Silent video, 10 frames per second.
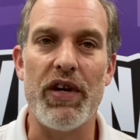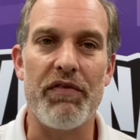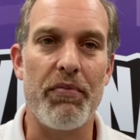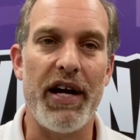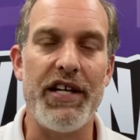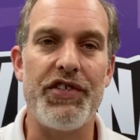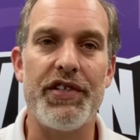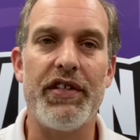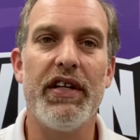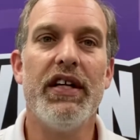
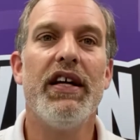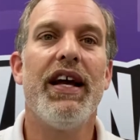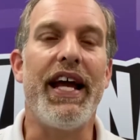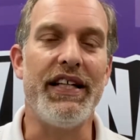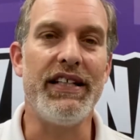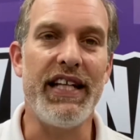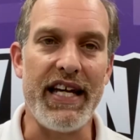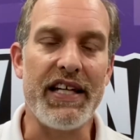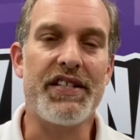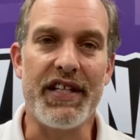information and a
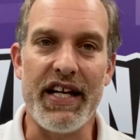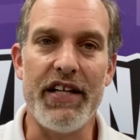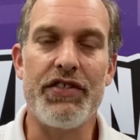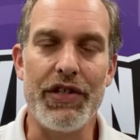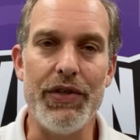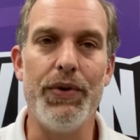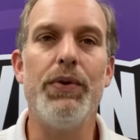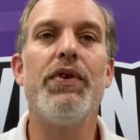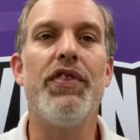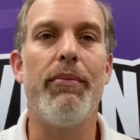link to get to
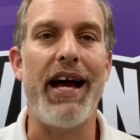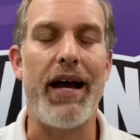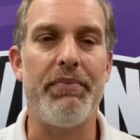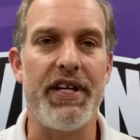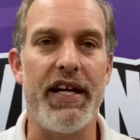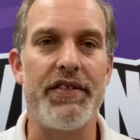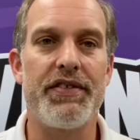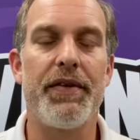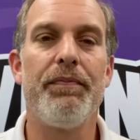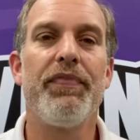the MAP
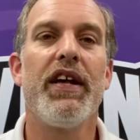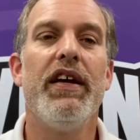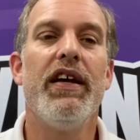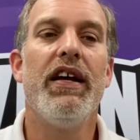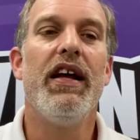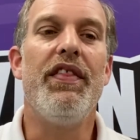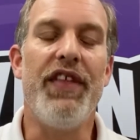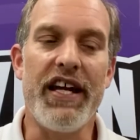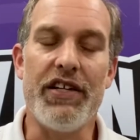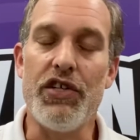test.
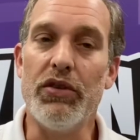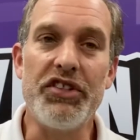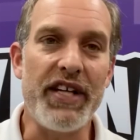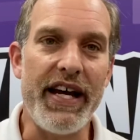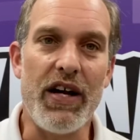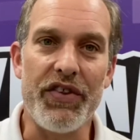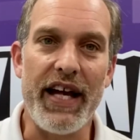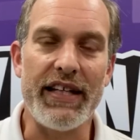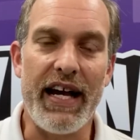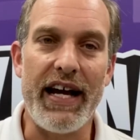Then you'll stay on
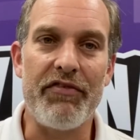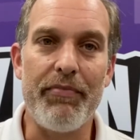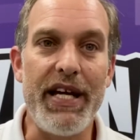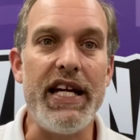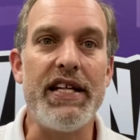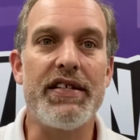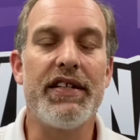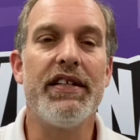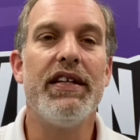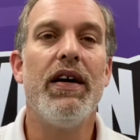that live meet
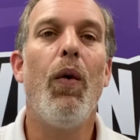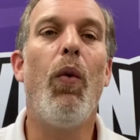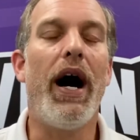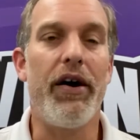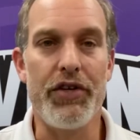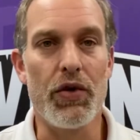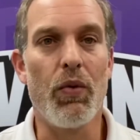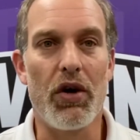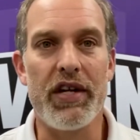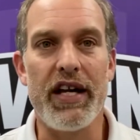while you're
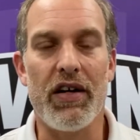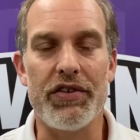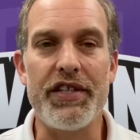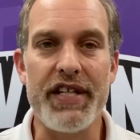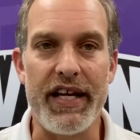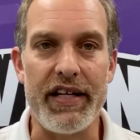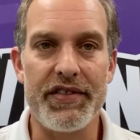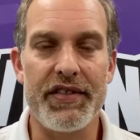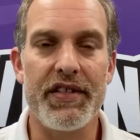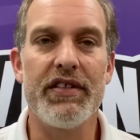working on the
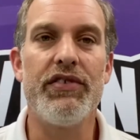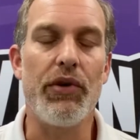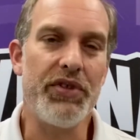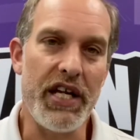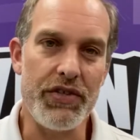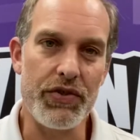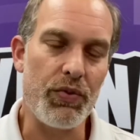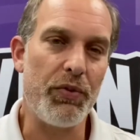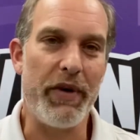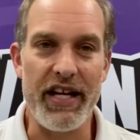test. So teachers
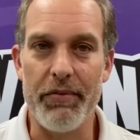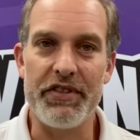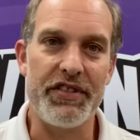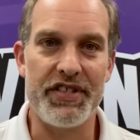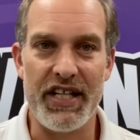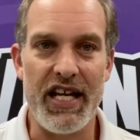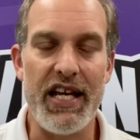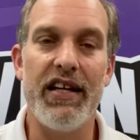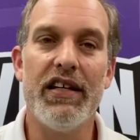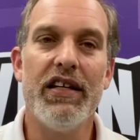will be able to
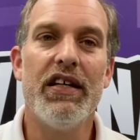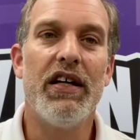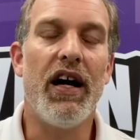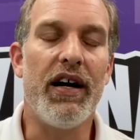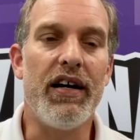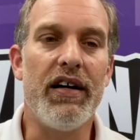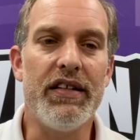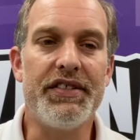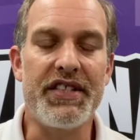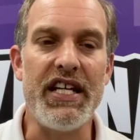see
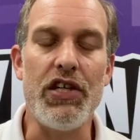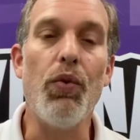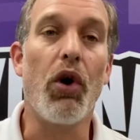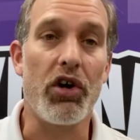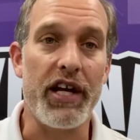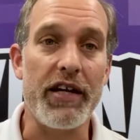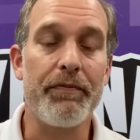you working.